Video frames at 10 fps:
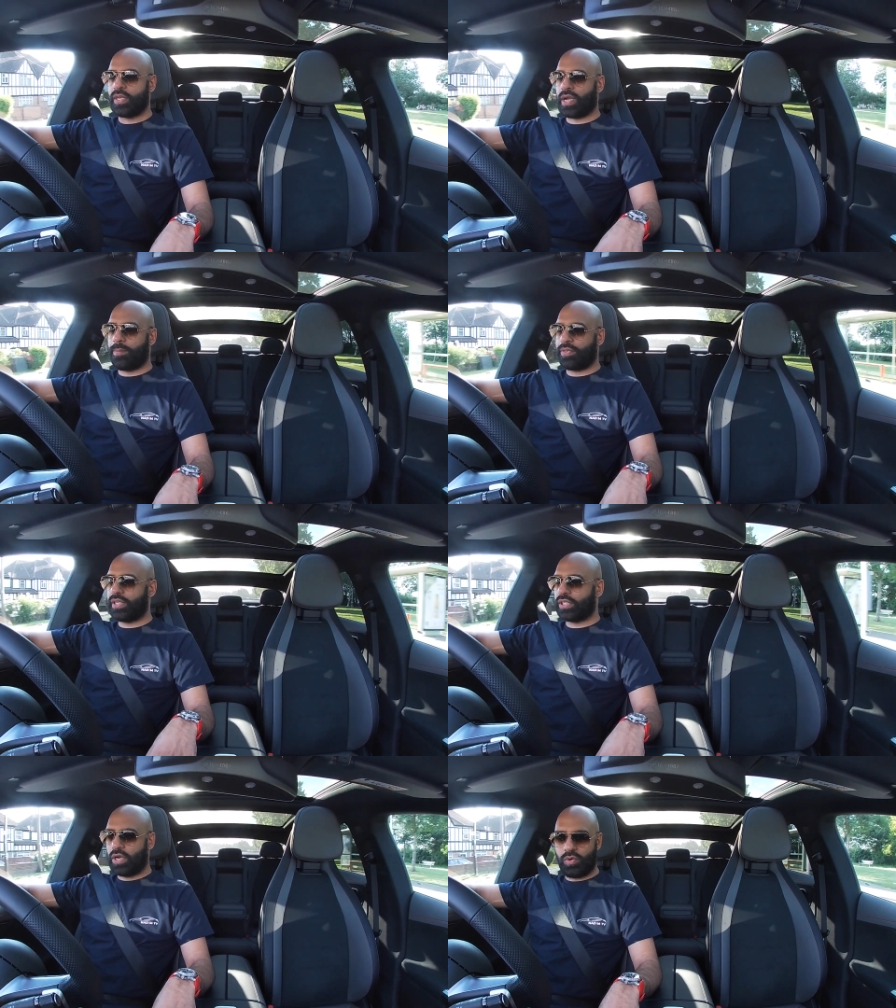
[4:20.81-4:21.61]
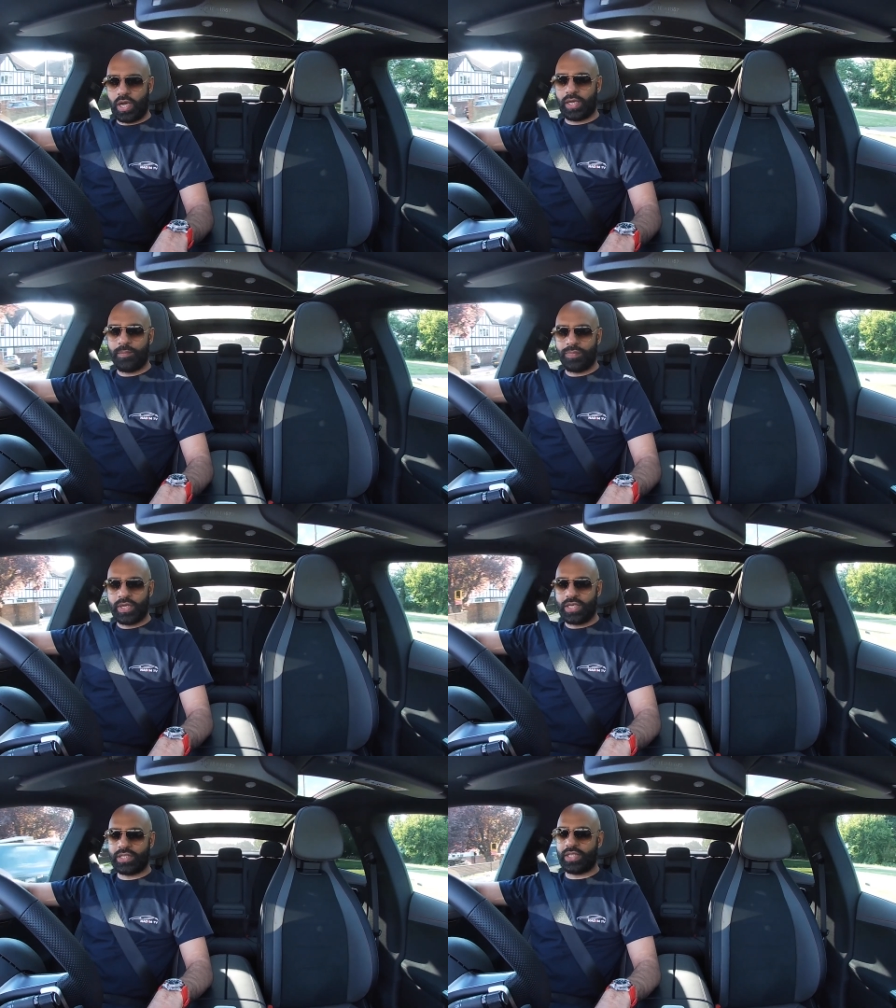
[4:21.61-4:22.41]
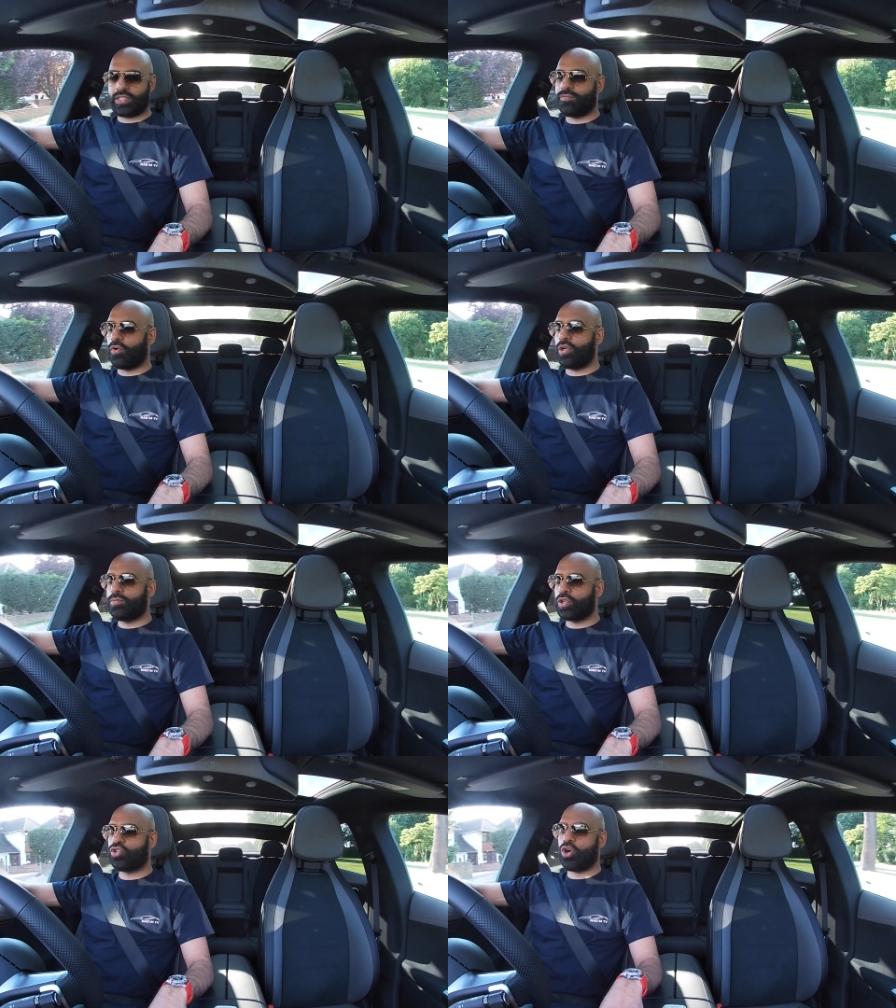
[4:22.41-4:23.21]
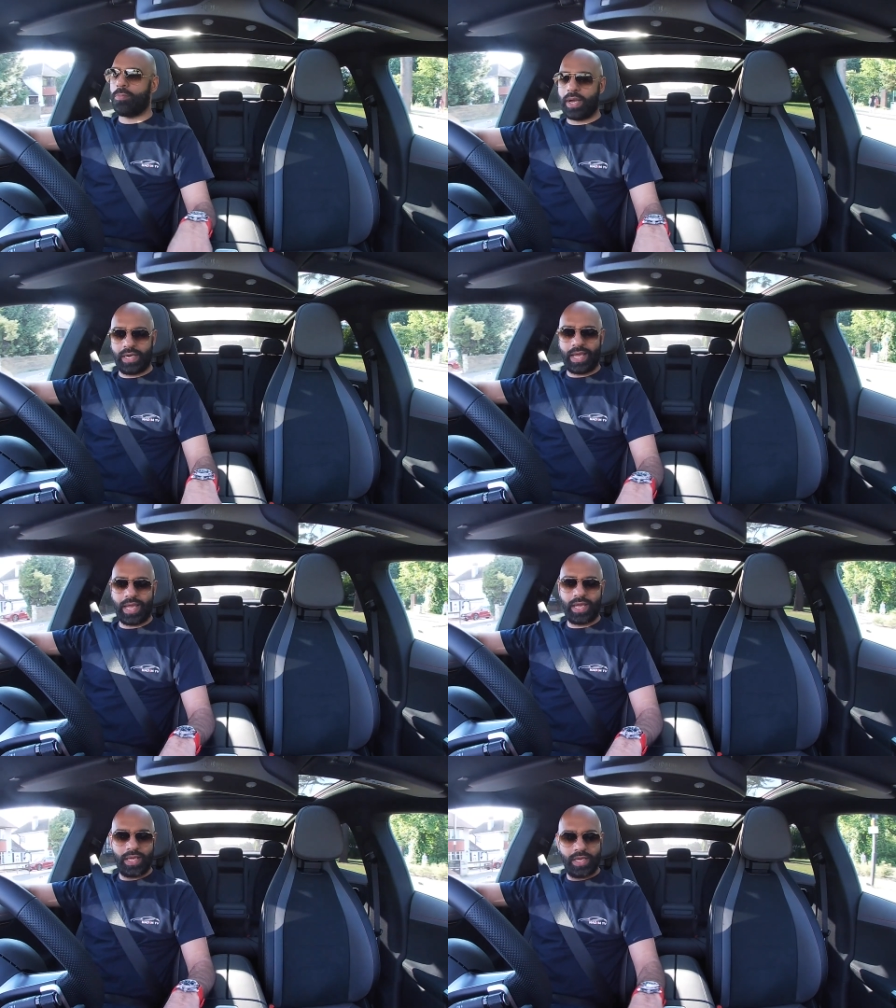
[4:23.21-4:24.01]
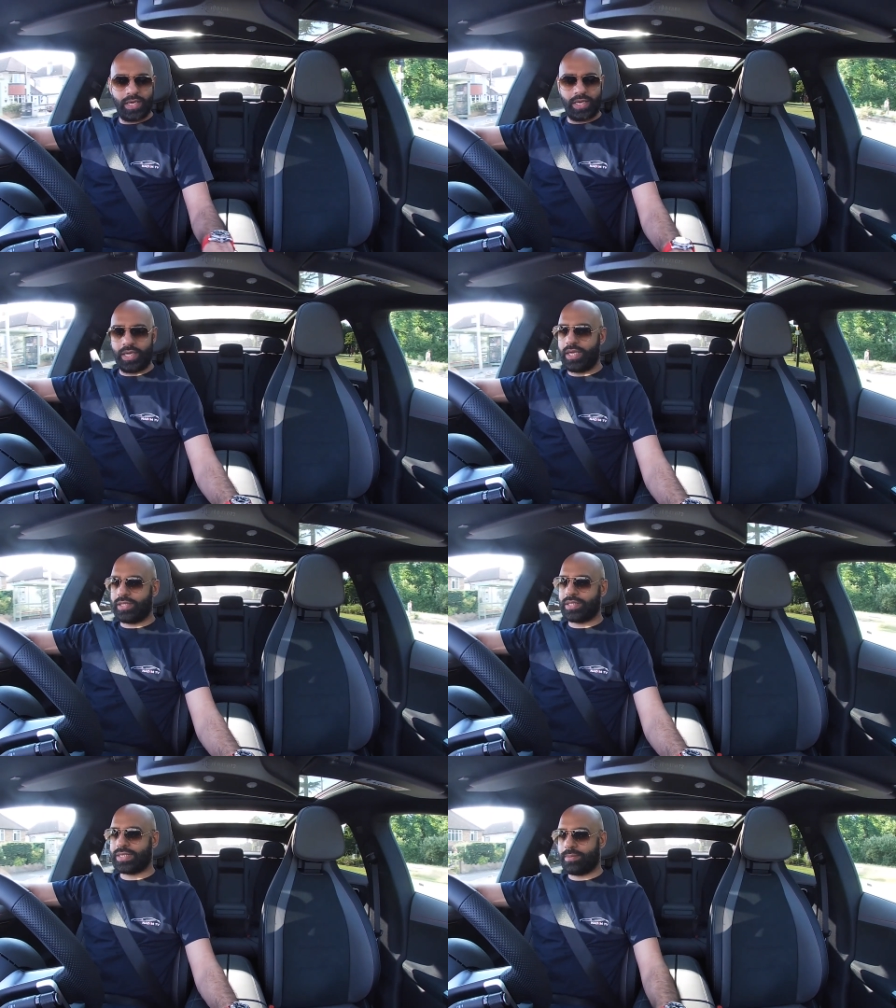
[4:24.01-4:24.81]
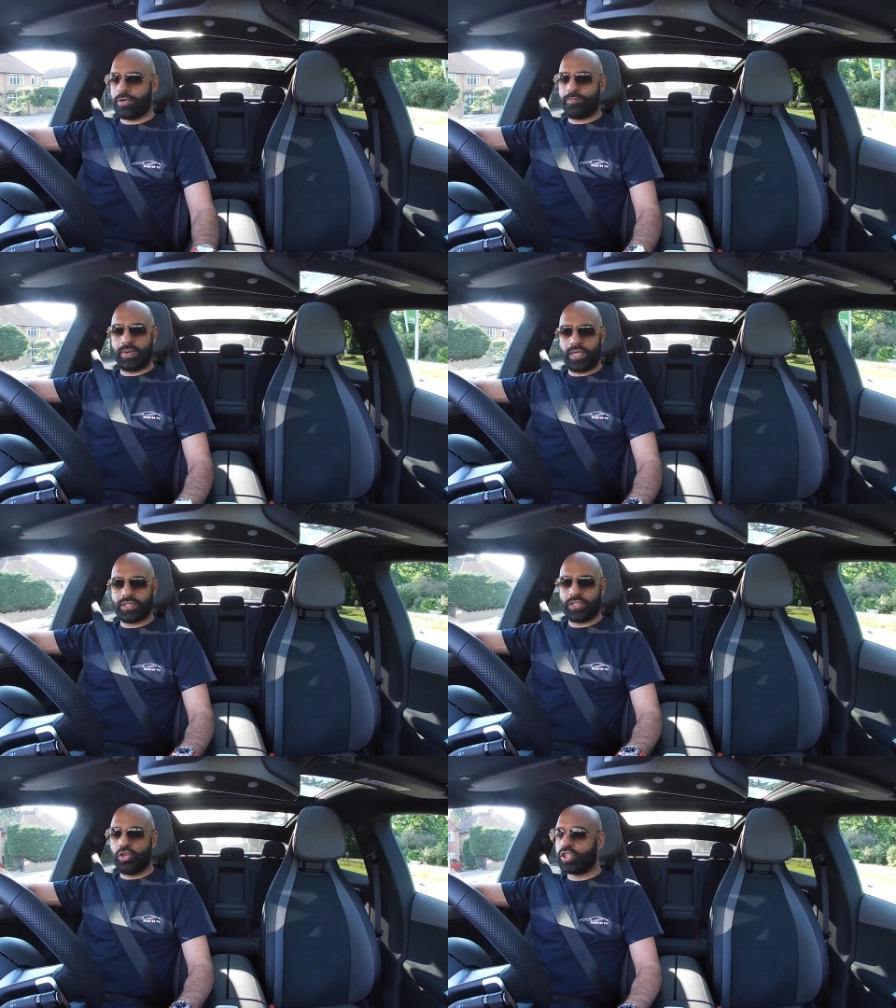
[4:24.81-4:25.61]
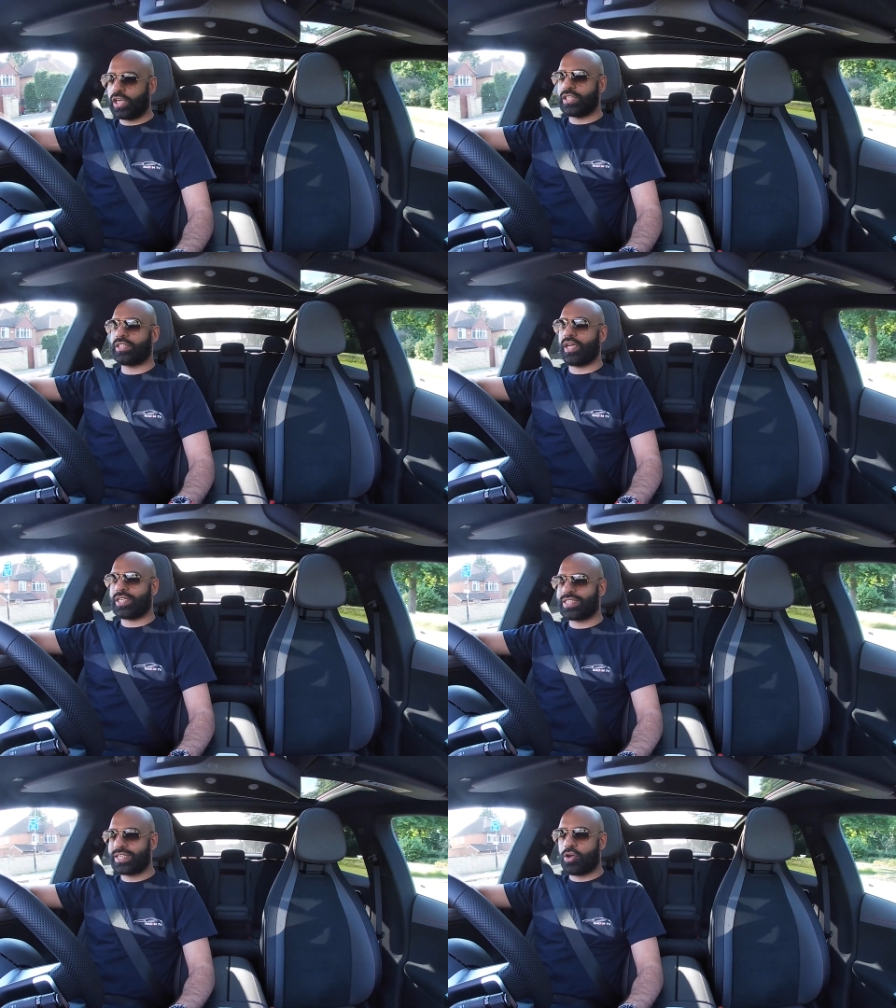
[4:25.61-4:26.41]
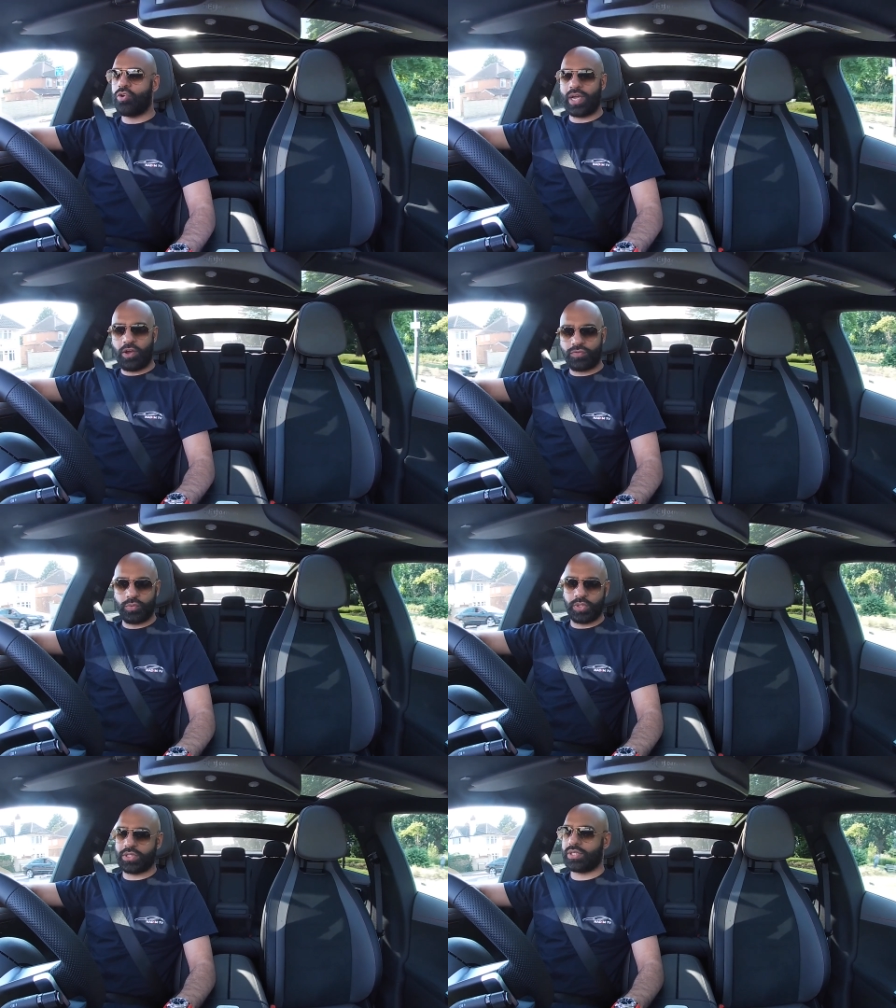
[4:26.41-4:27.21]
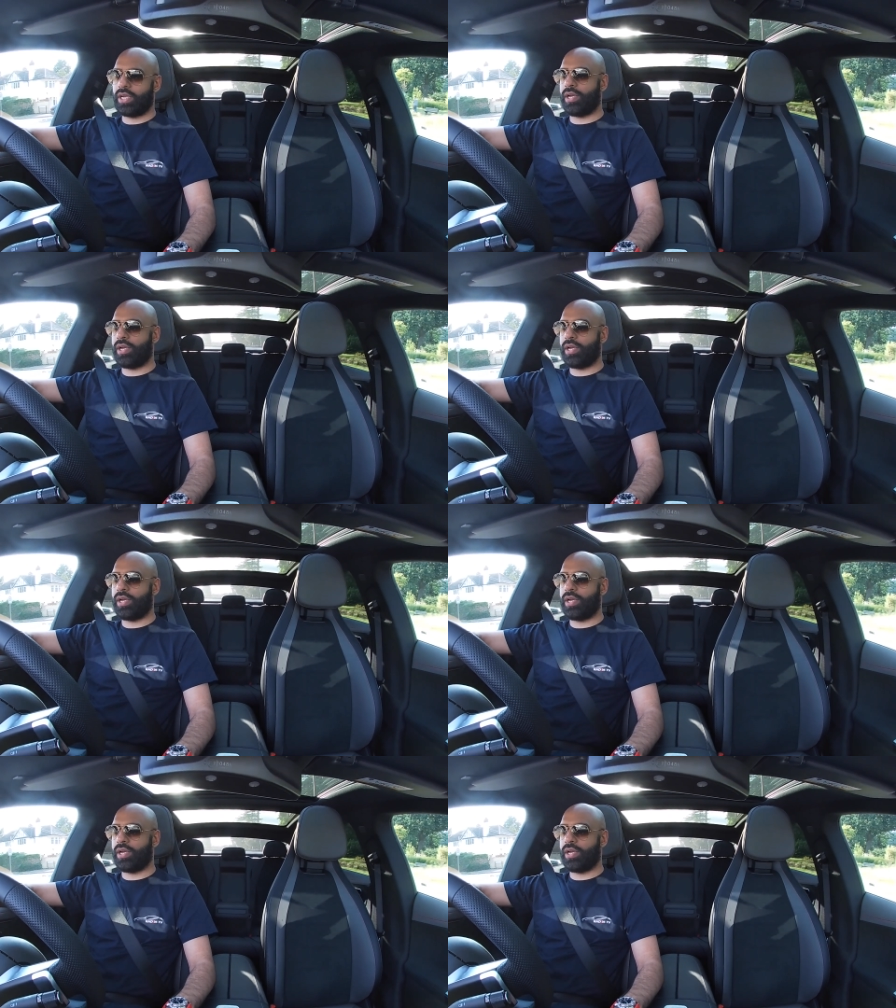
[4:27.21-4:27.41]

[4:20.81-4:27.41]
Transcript: A couple of things I don't like is that this volume control button here, the segment of buttons, looks like it's like stuck on afterwards.